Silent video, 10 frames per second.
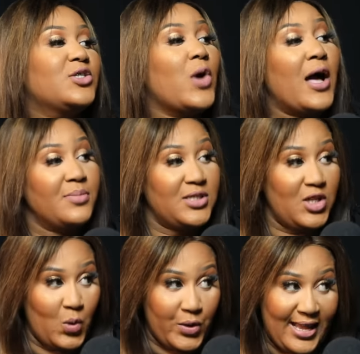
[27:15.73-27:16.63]
So I'm
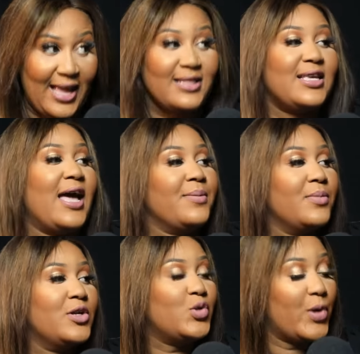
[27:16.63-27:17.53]
still going to get time
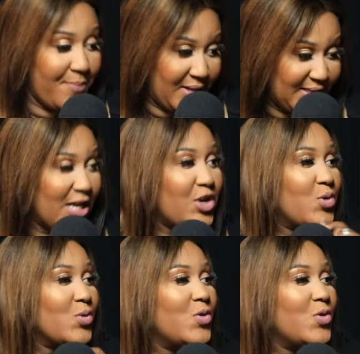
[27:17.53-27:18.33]
to come and take you.